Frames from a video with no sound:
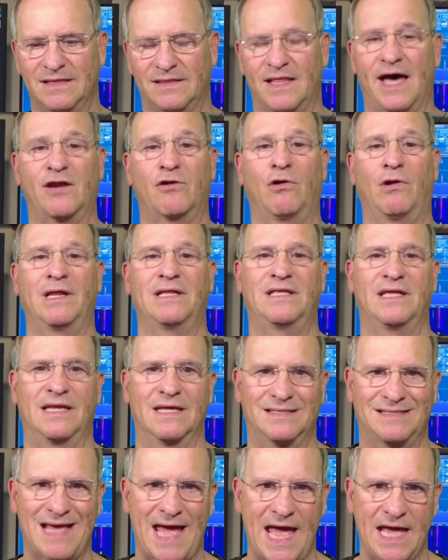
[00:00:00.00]
Not only did
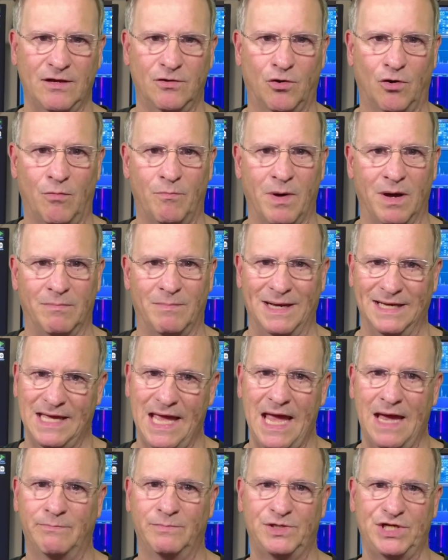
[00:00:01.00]
it tangle, but my
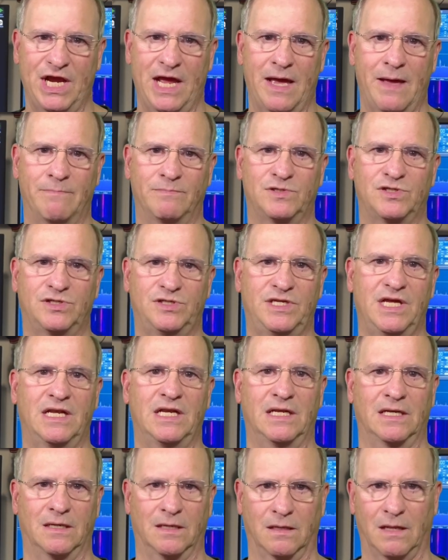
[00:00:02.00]
CamJams
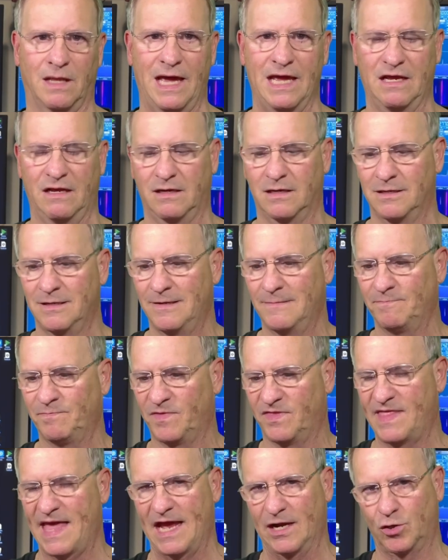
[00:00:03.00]
didn't like
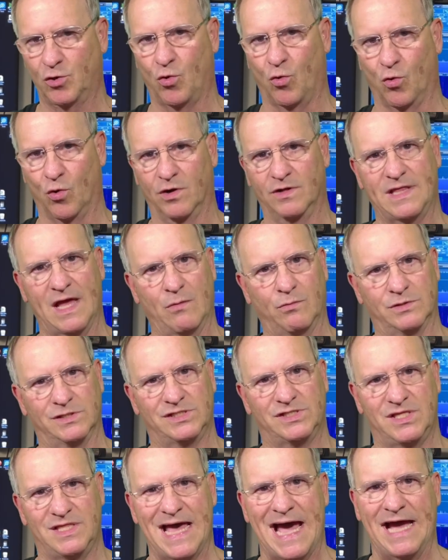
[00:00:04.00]
that cord that
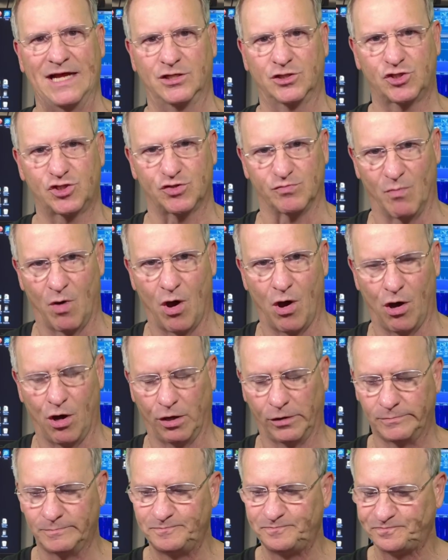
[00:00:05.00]
was that
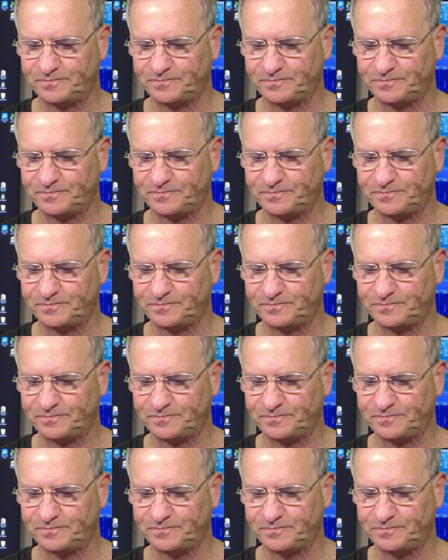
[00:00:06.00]
small.